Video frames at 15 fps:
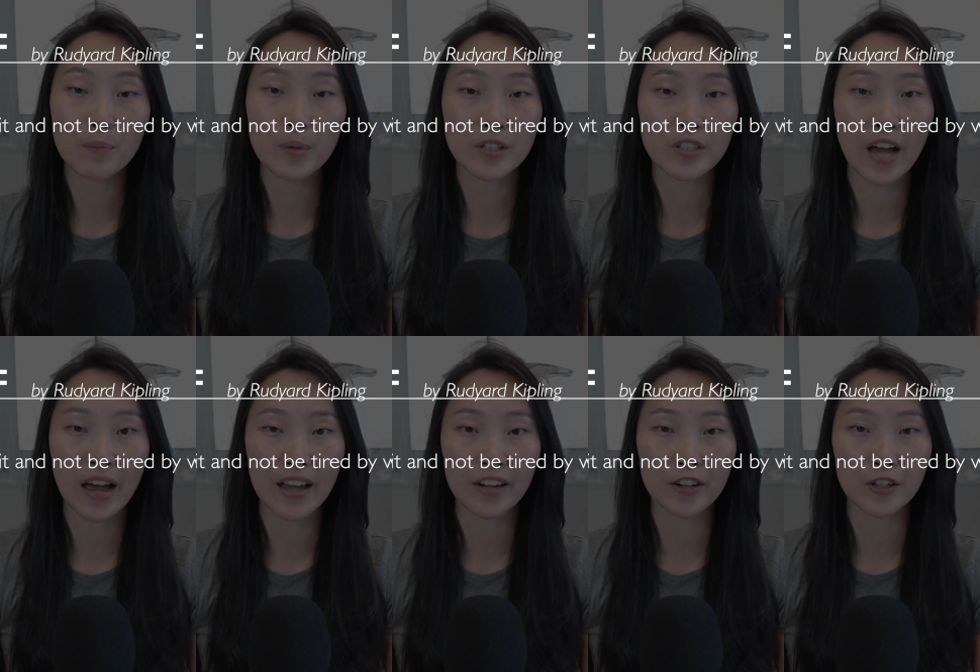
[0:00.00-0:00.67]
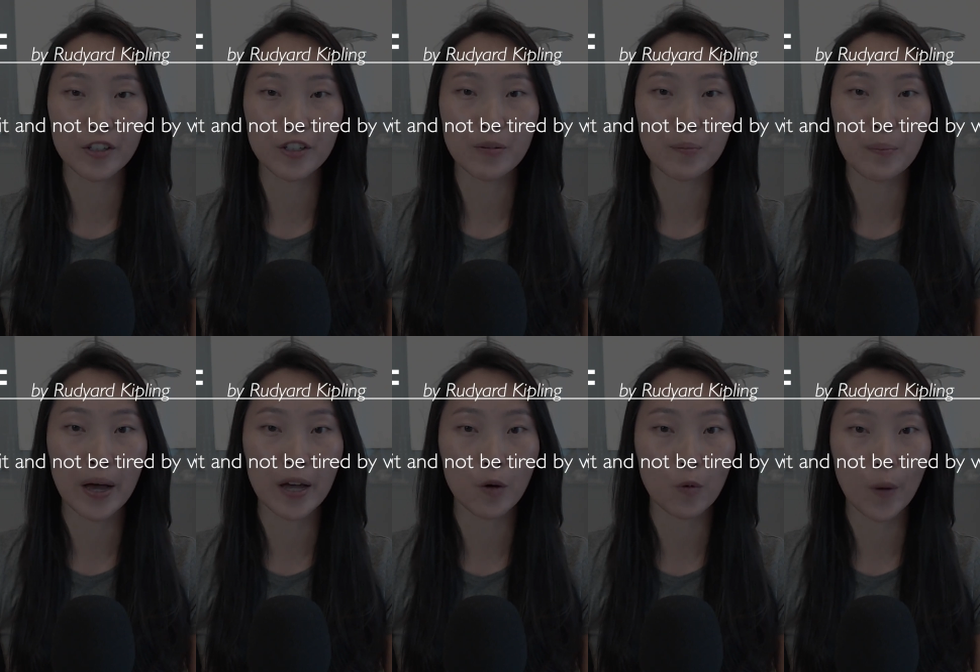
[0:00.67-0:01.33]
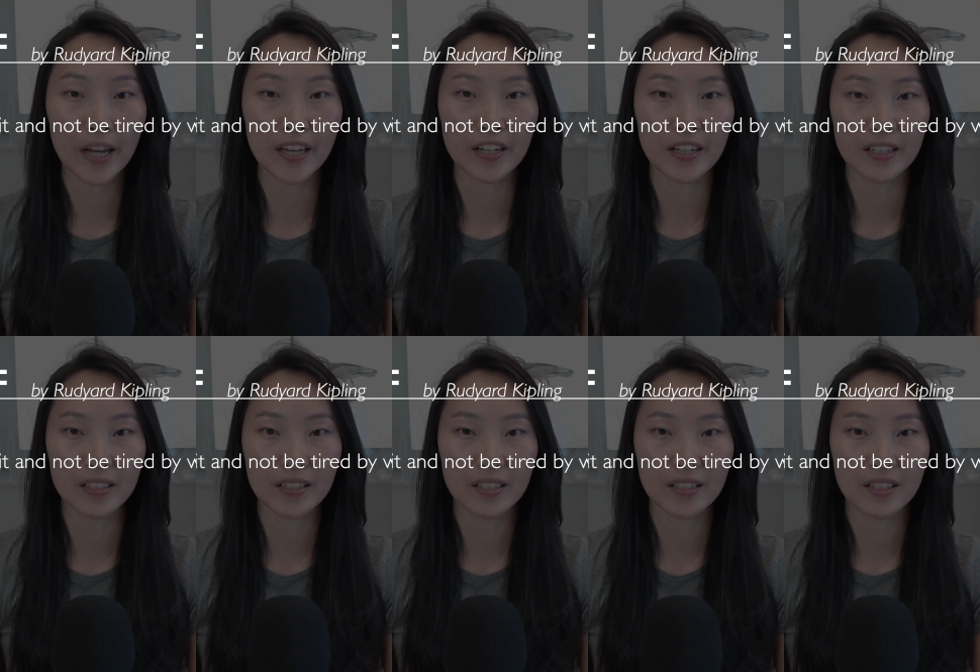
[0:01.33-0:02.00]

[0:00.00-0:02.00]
be tired by waiting,